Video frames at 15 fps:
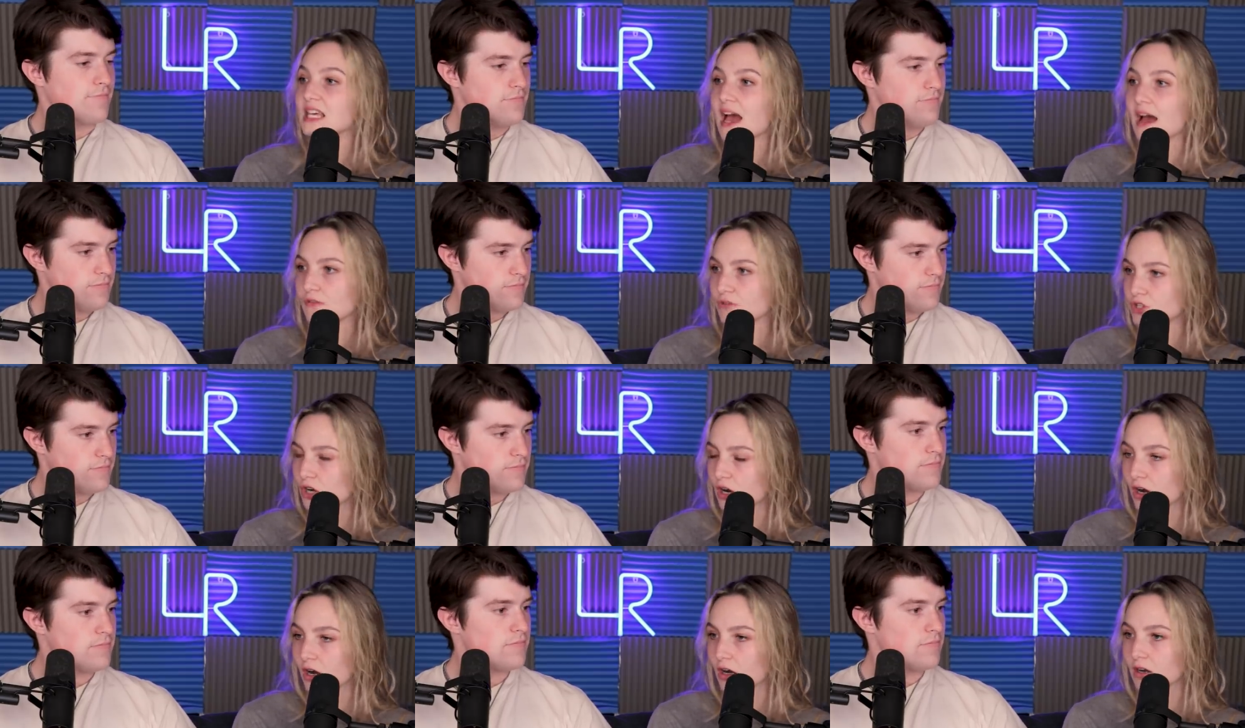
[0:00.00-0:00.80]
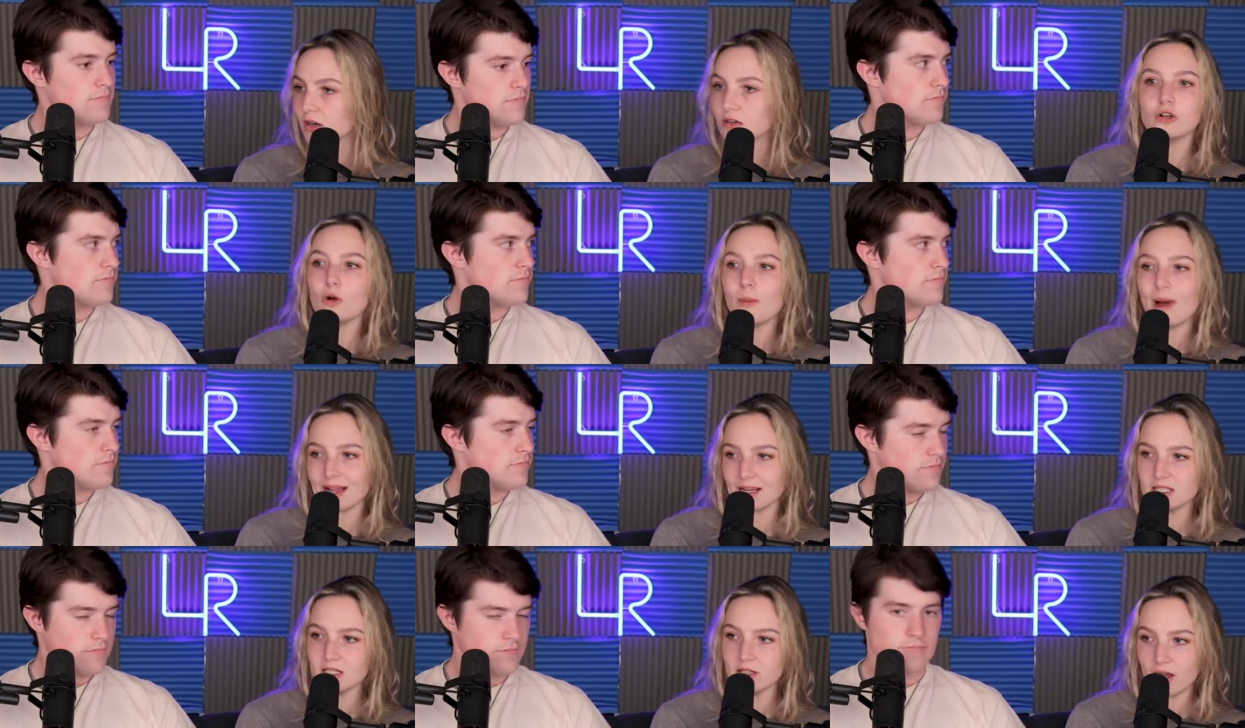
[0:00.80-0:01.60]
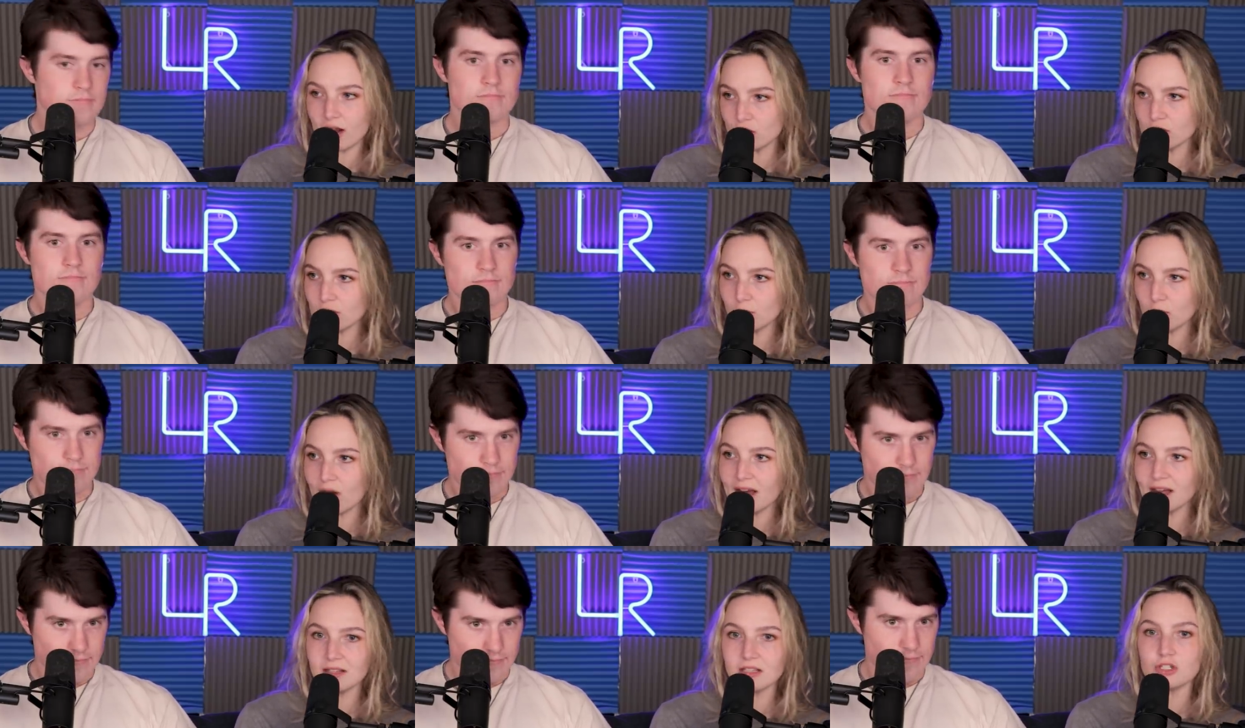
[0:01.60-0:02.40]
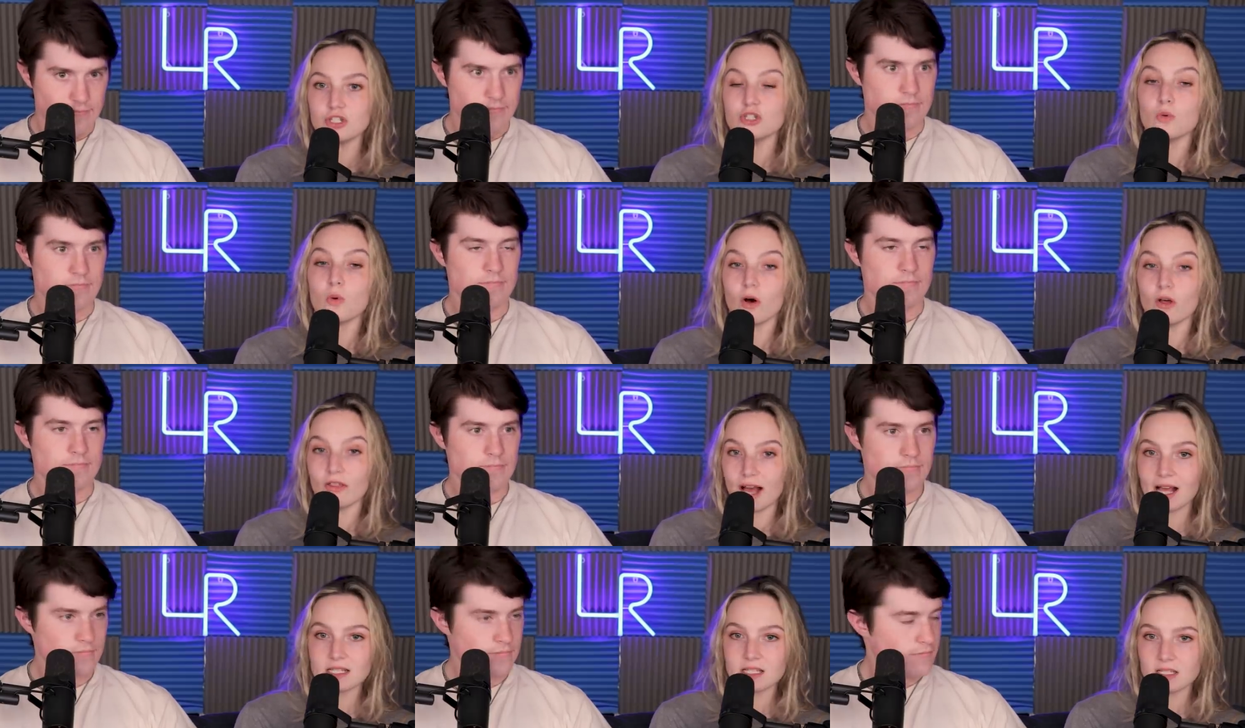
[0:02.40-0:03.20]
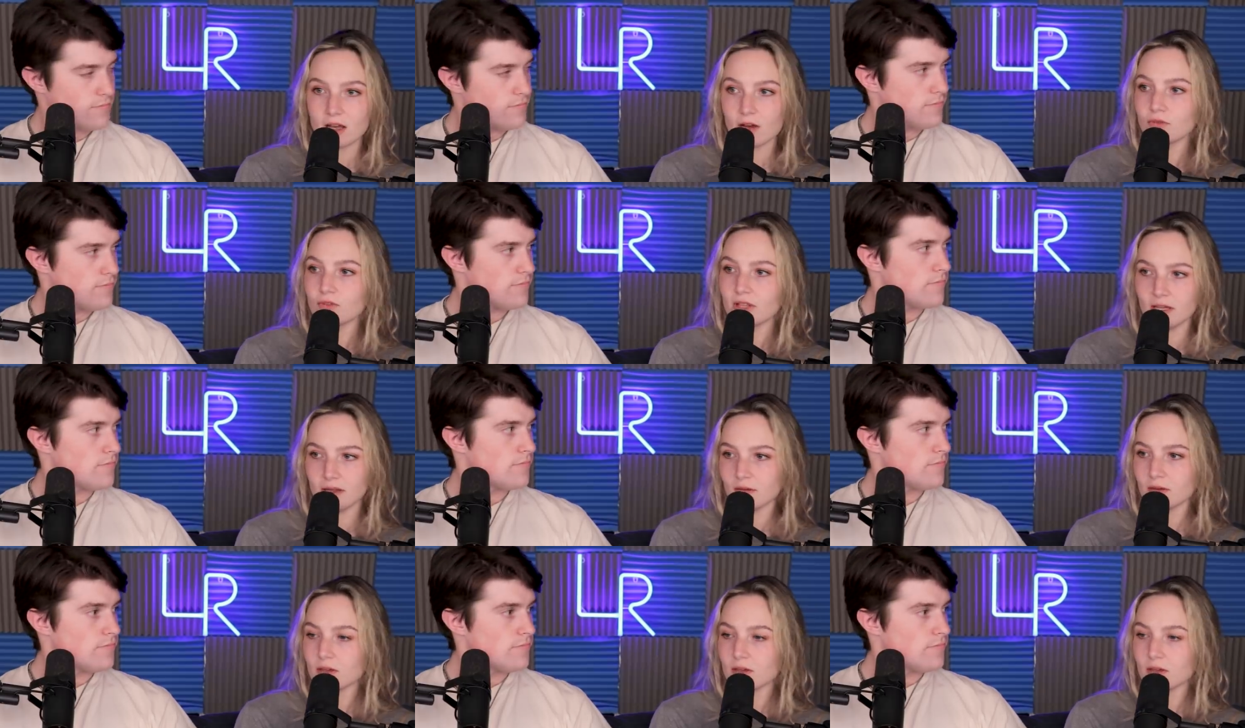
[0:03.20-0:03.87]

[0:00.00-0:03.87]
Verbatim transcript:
Speaker 1: avatar, go back to Air Temple Island, do all that stuff. Like,